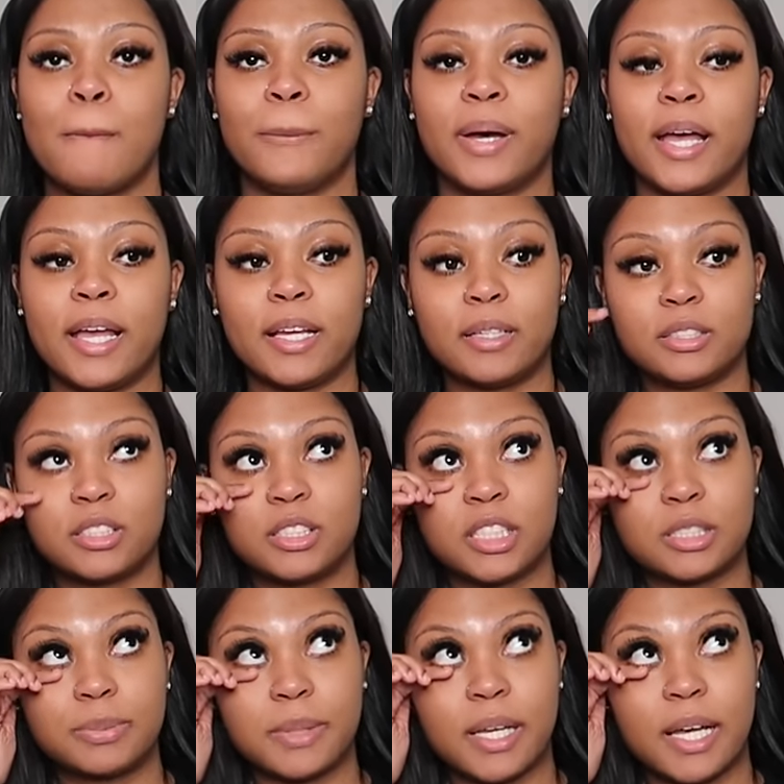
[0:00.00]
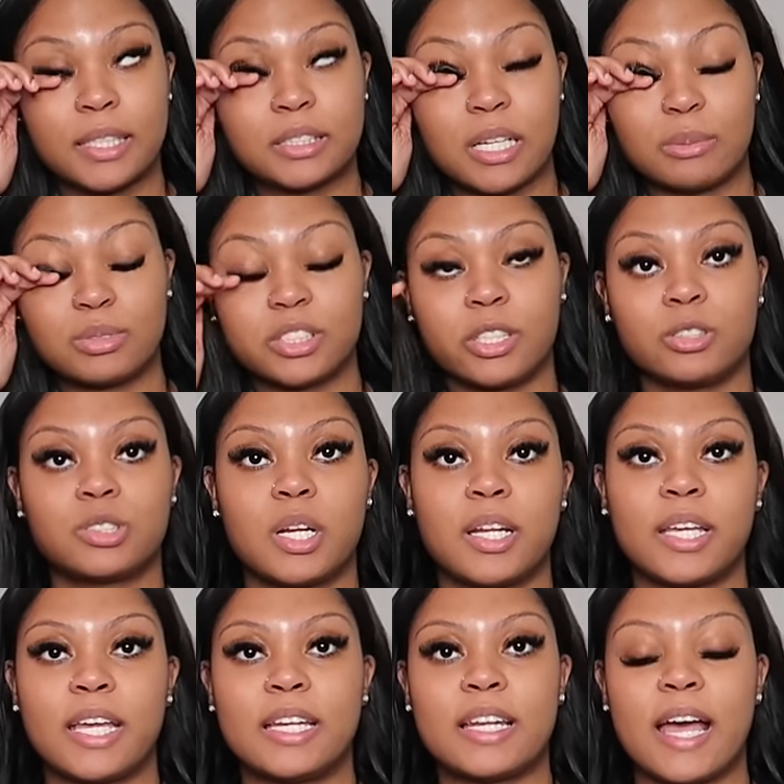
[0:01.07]
But just because I'm still trying
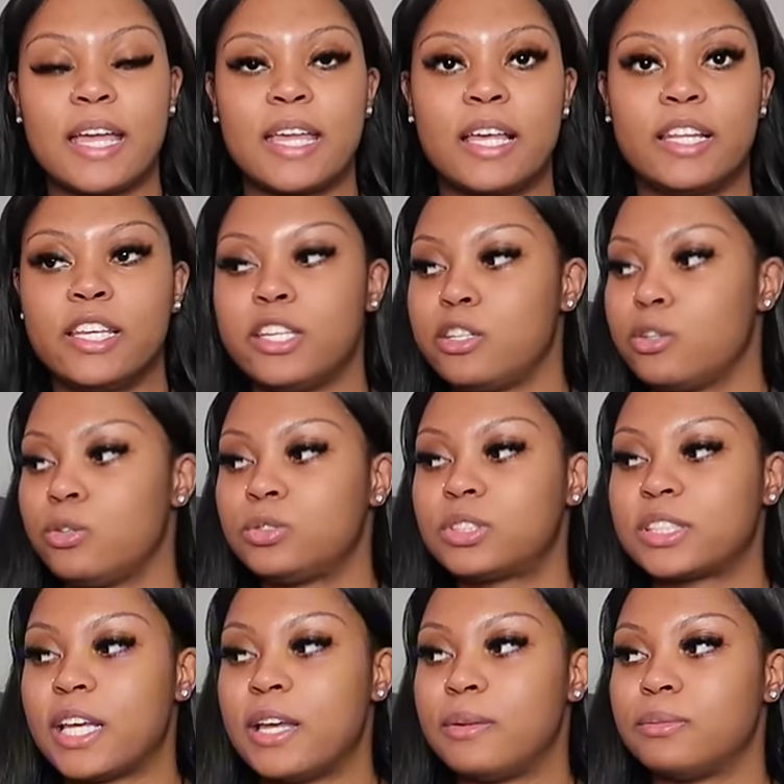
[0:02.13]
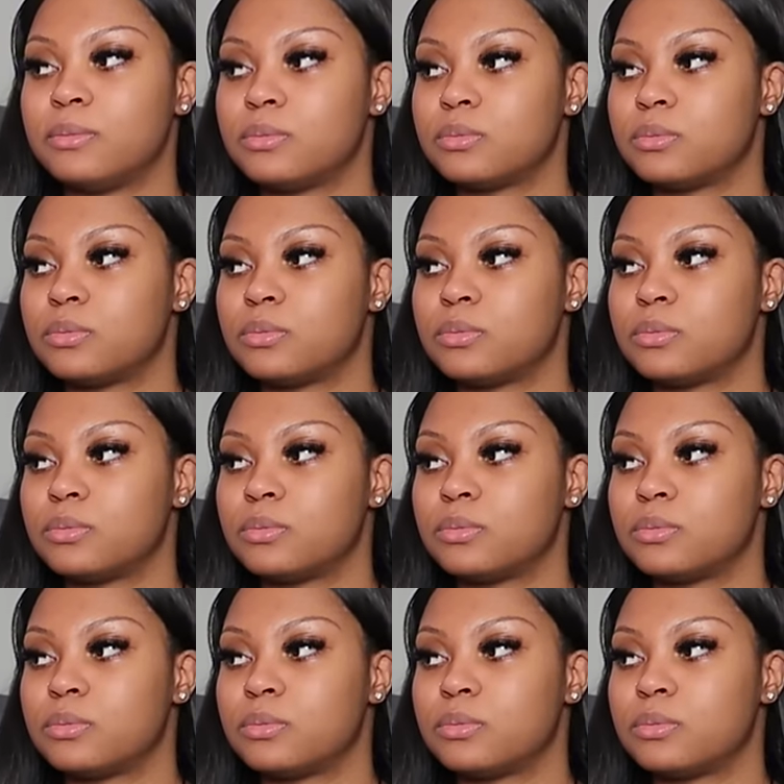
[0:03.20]
to get Nayeli used and...